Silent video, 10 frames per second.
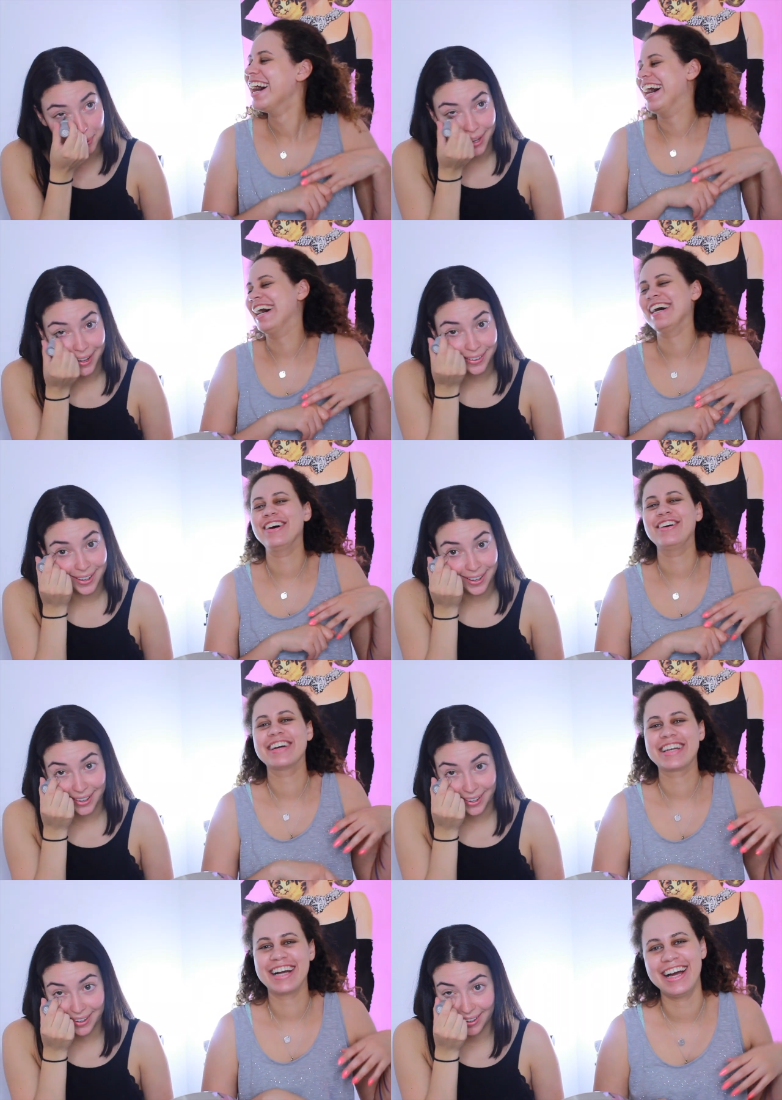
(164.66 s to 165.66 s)
Speaker 1: oh
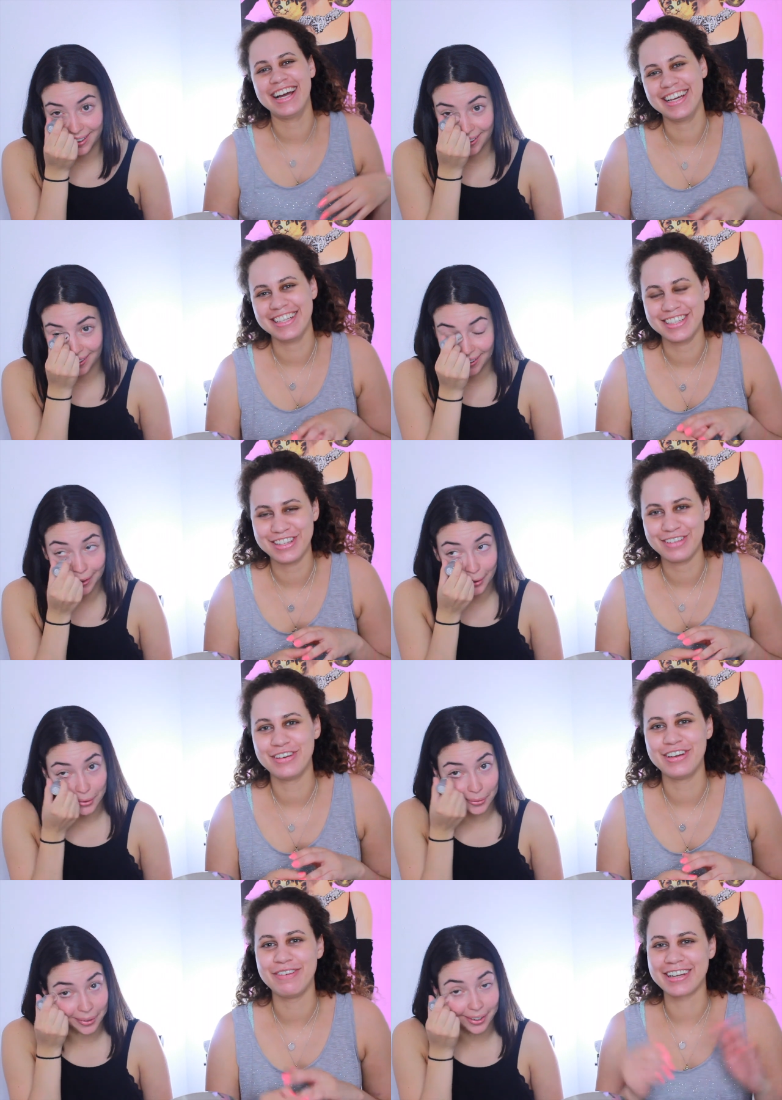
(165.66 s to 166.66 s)
my god. Oh we
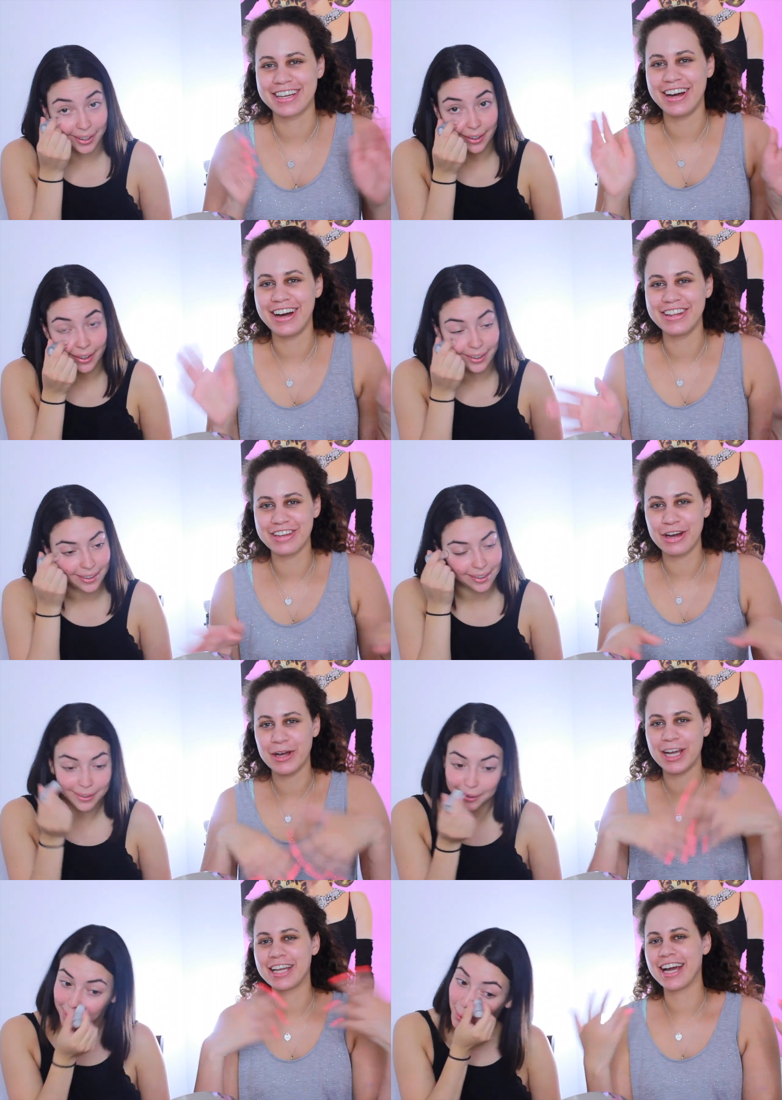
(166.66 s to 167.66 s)
have like god. an
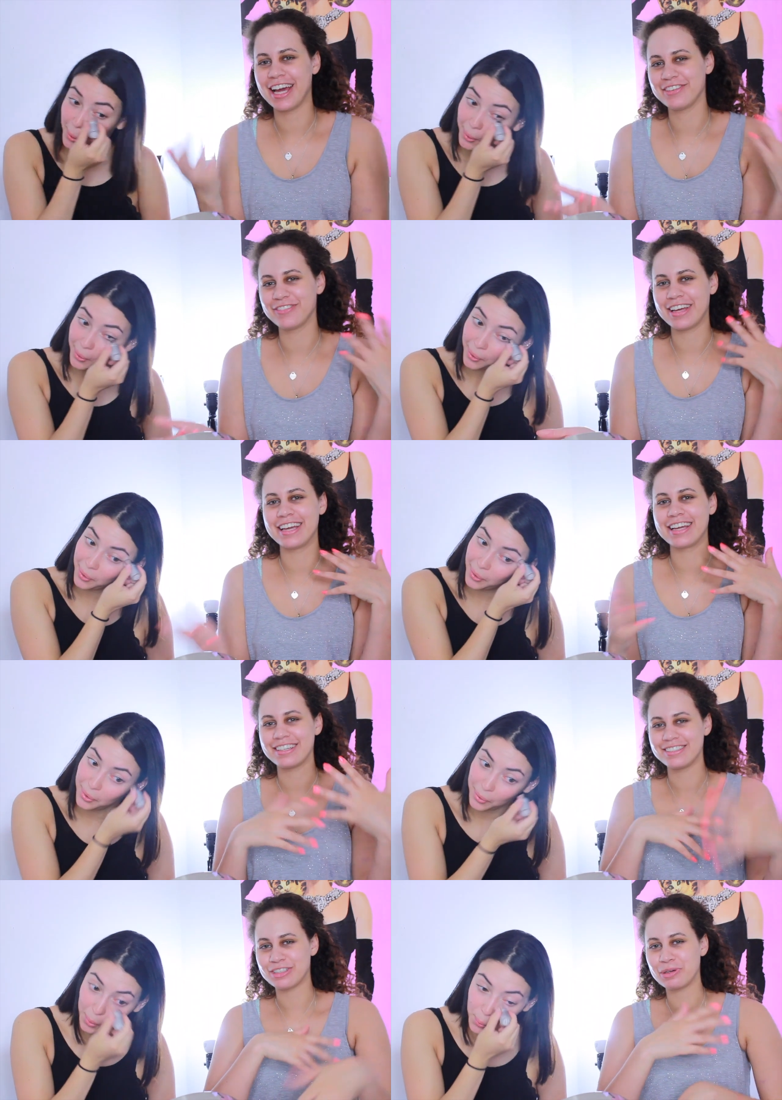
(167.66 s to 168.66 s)
ongoing kind of like
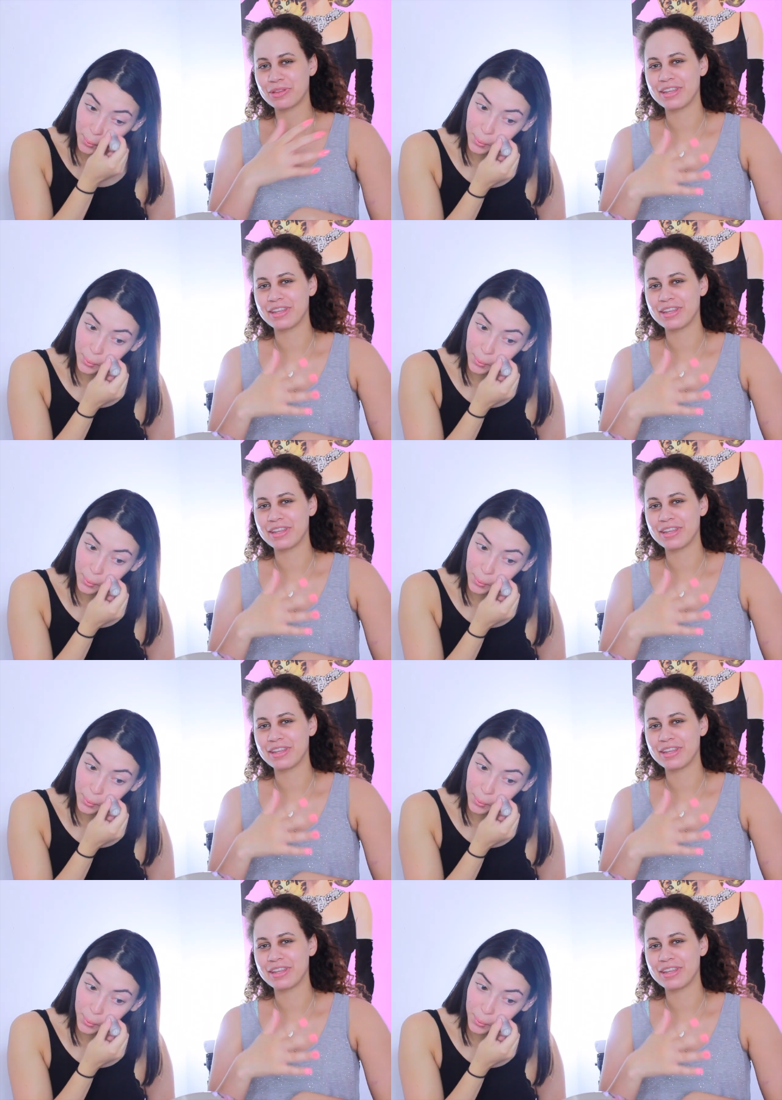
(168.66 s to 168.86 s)
joke